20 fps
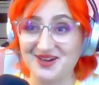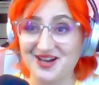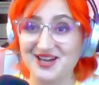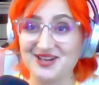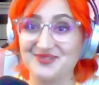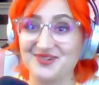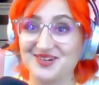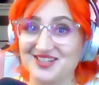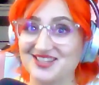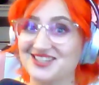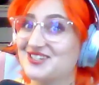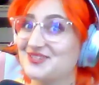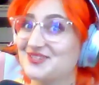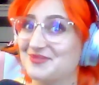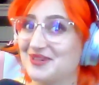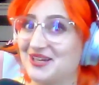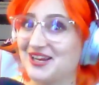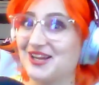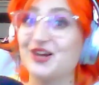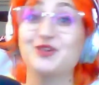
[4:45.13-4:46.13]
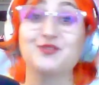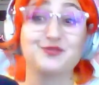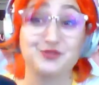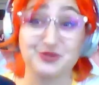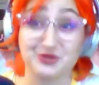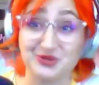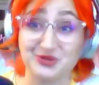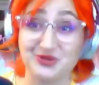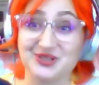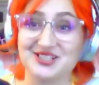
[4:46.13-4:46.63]
I want to make
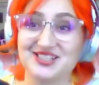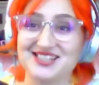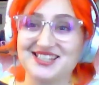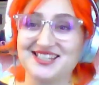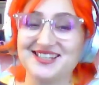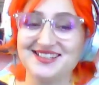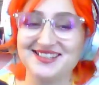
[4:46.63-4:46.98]
food courts.